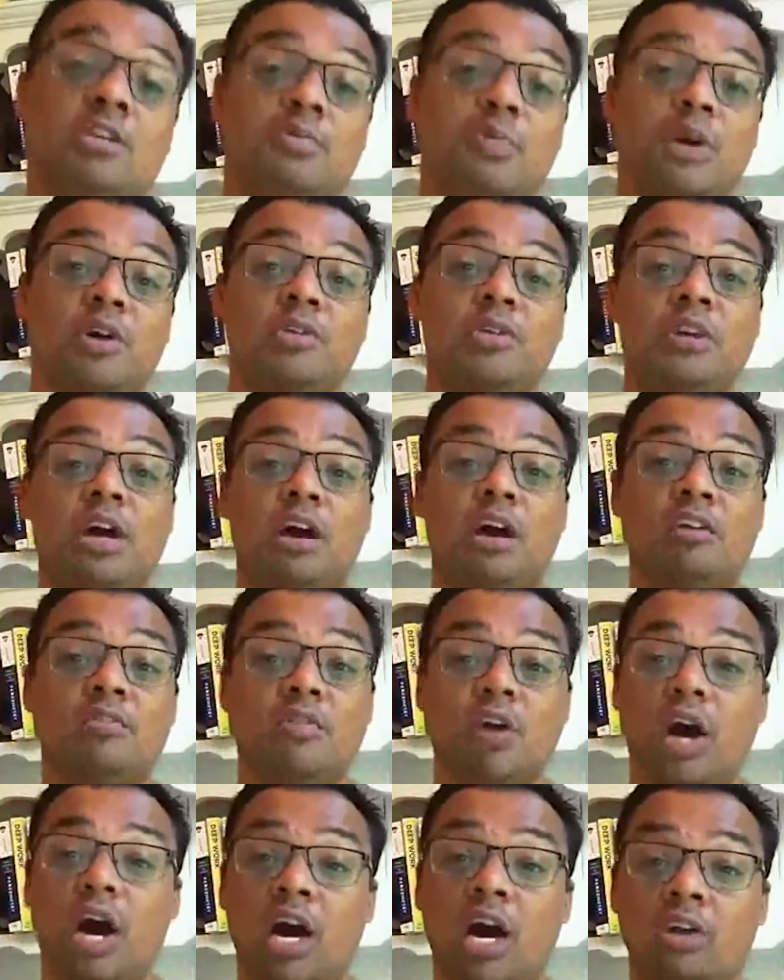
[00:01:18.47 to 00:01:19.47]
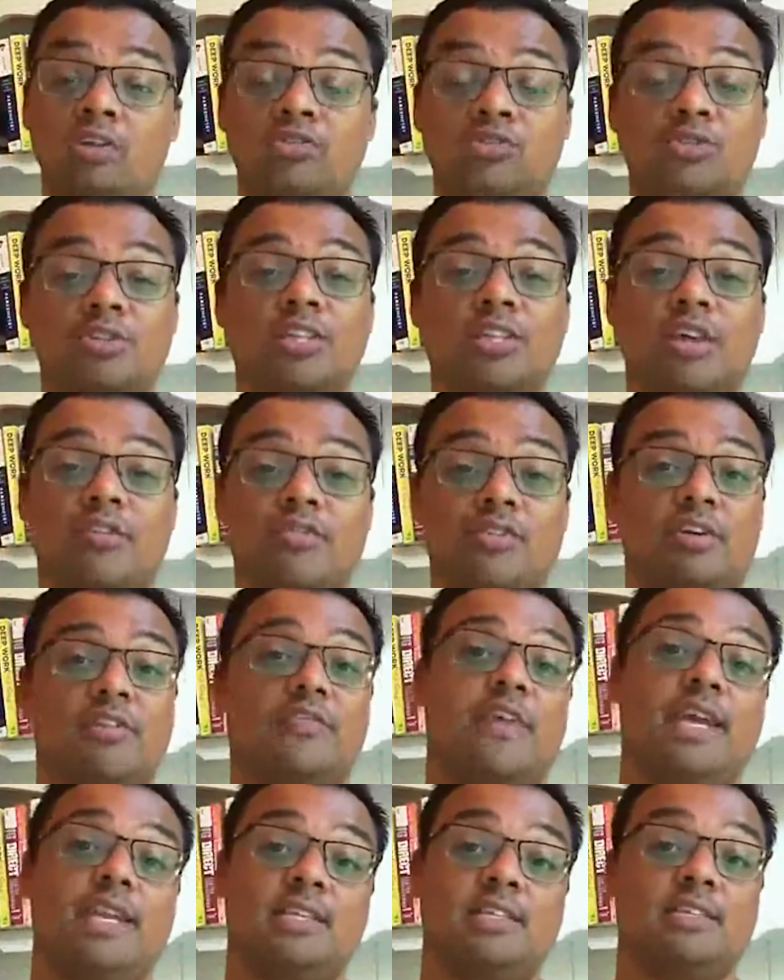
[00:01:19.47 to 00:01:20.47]
spoken at over 100 different
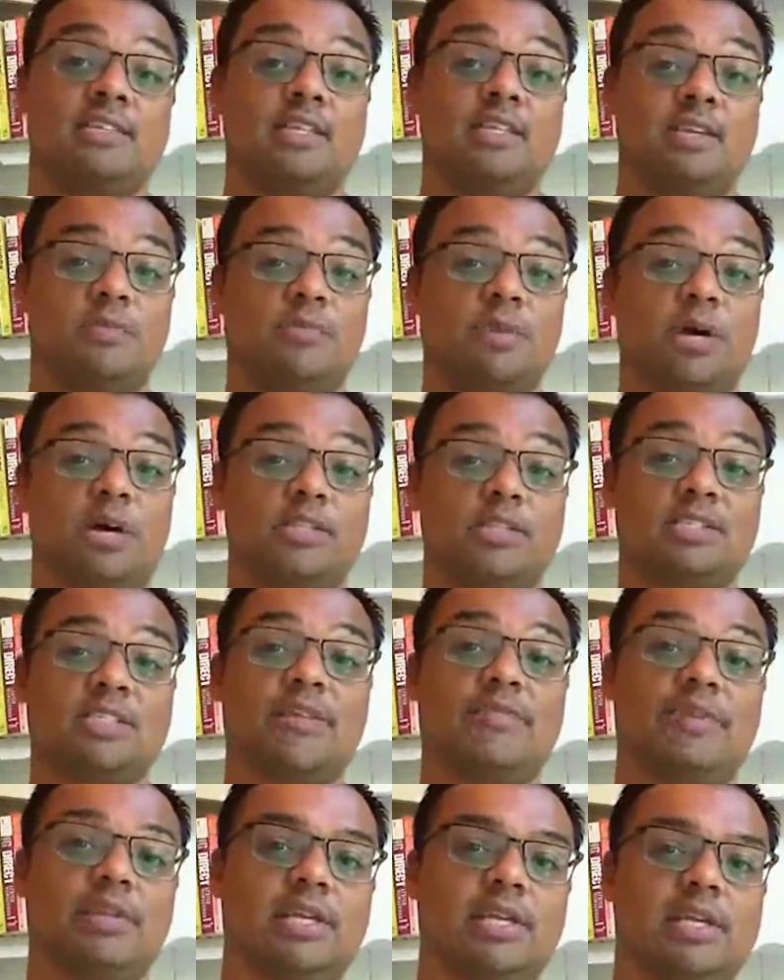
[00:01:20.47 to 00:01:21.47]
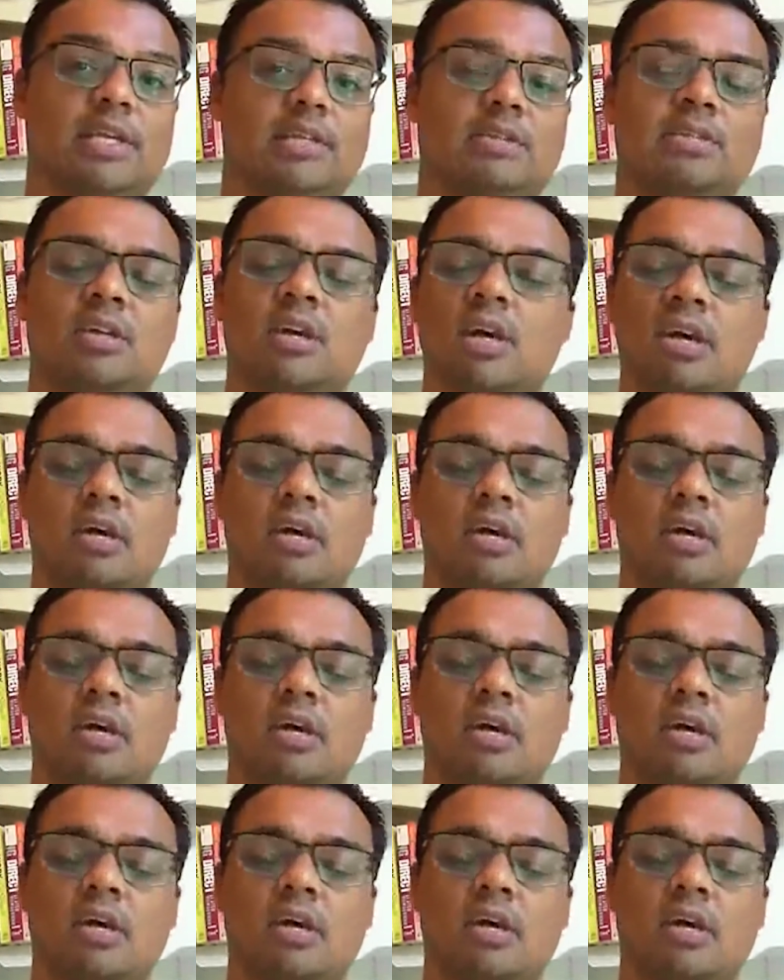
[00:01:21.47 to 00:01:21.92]
events in the past 7 years,